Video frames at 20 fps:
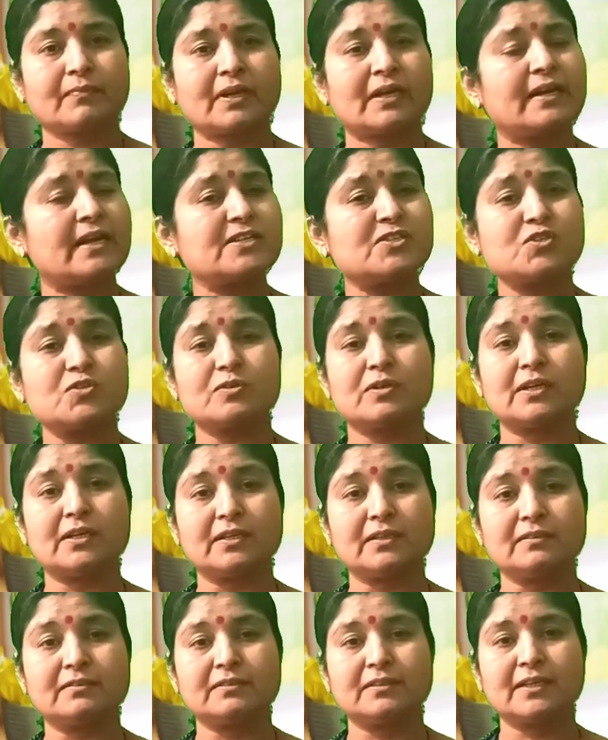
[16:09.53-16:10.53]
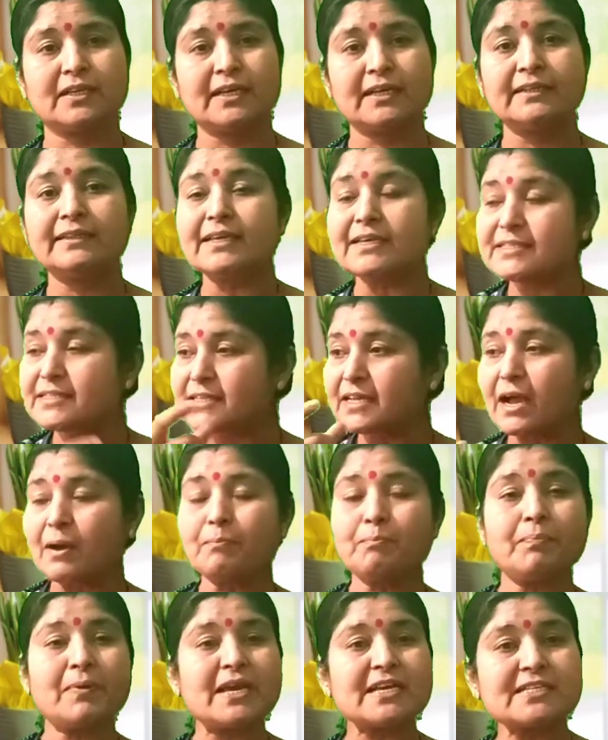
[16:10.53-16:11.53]
Naturally, these
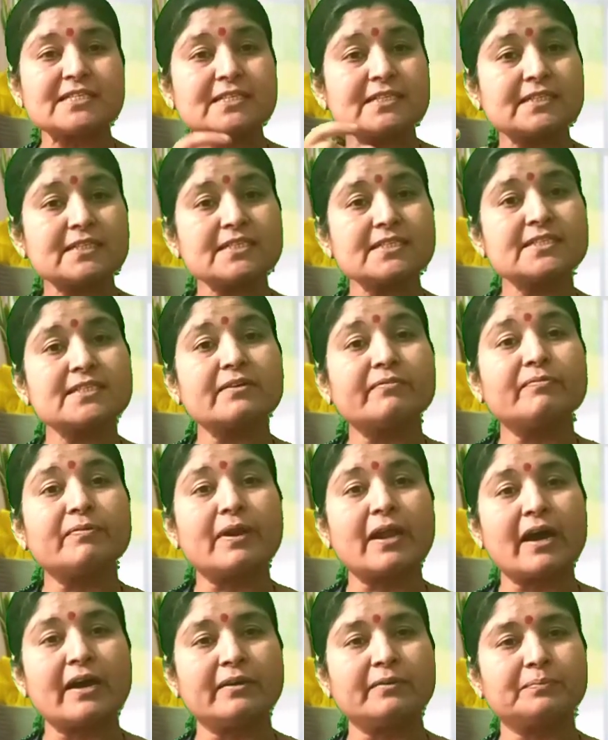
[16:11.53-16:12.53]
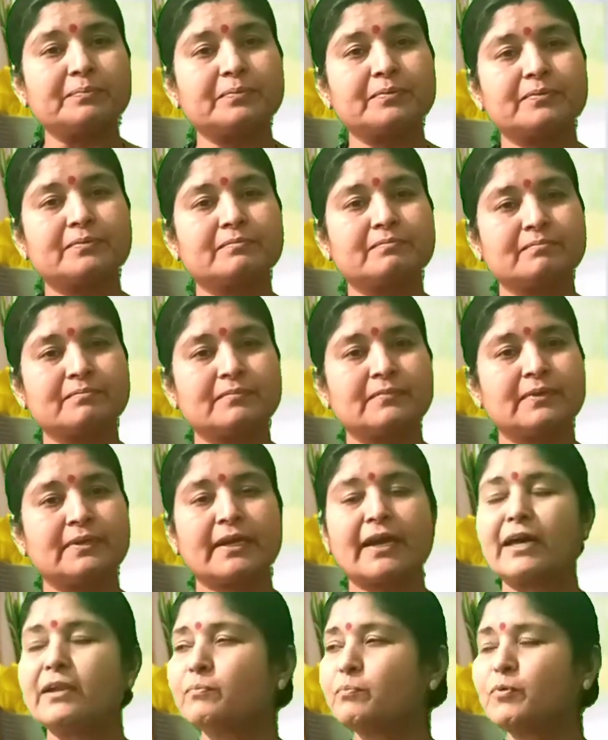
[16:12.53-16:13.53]
complexities of life
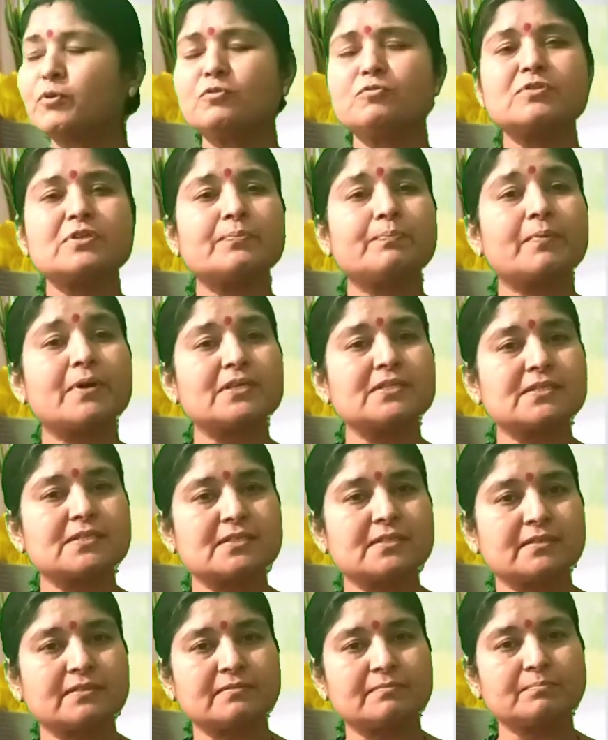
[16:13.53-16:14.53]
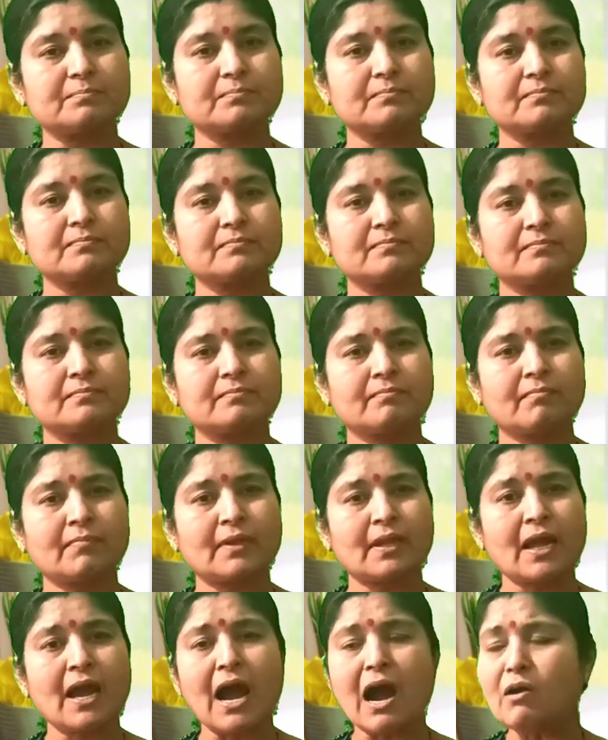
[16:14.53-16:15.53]
confuse a person.
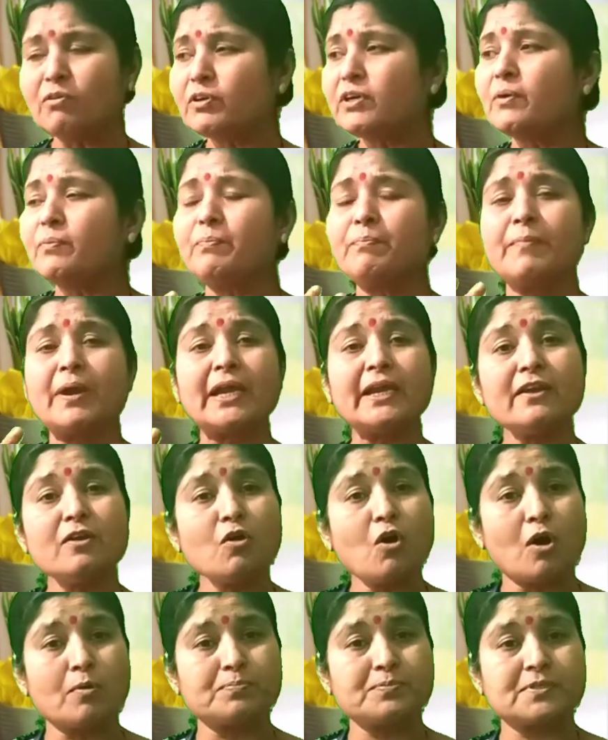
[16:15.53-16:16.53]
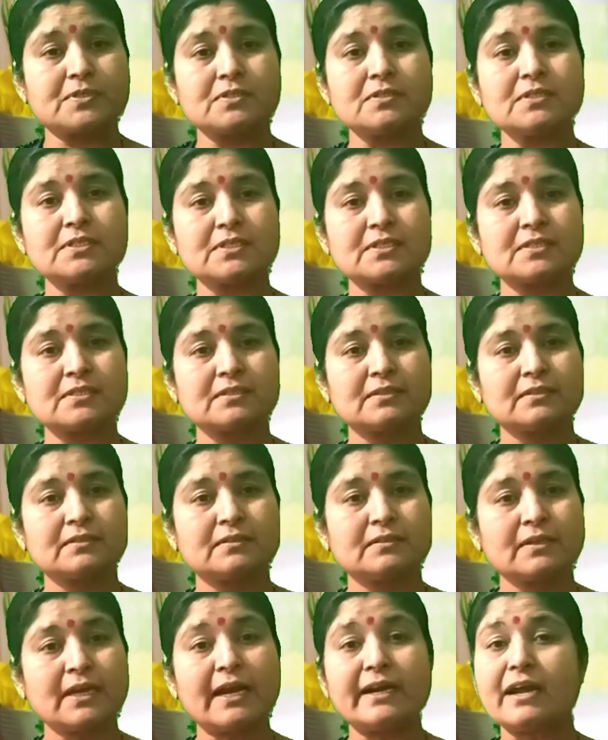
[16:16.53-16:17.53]
Out of many options
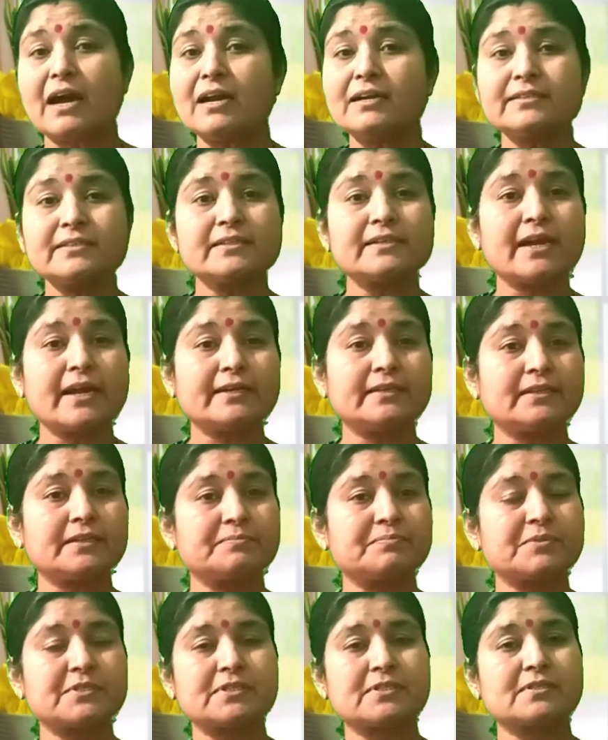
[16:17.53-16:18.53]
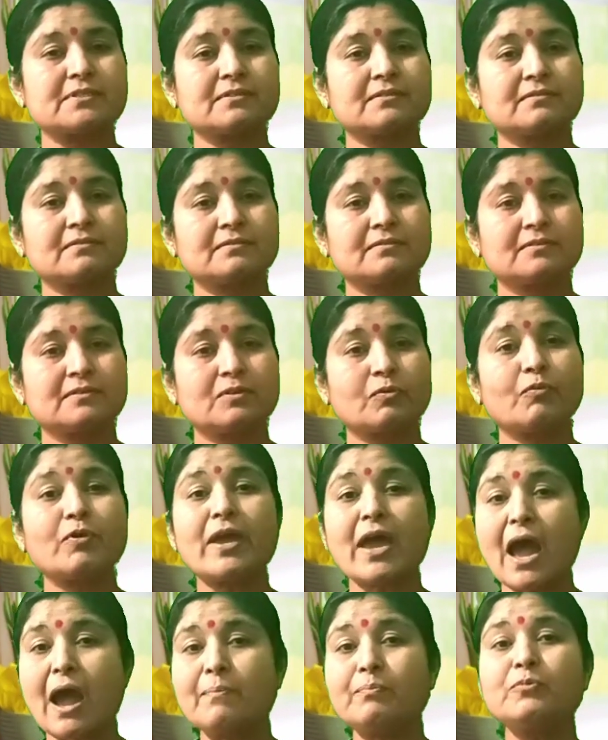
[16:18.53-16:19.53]
and alternatives,
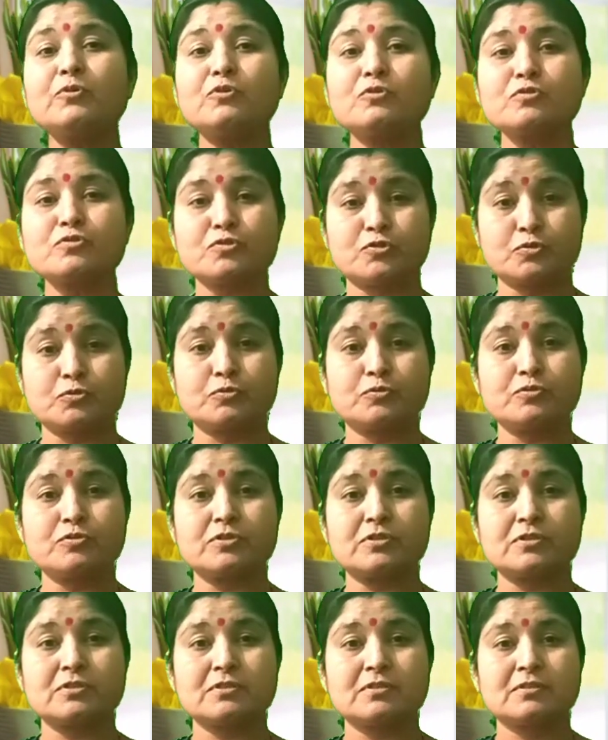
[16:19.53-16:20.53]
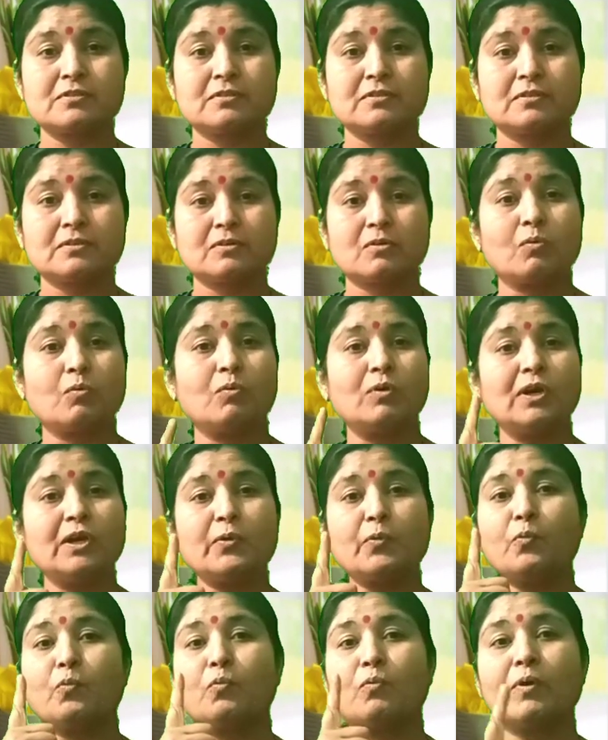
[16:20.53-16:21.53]
we have to choose
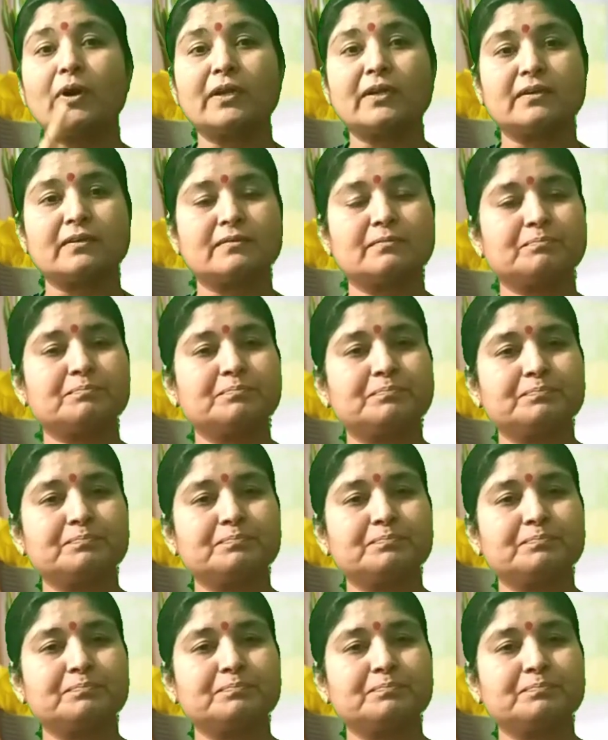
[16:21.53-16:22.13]
only one.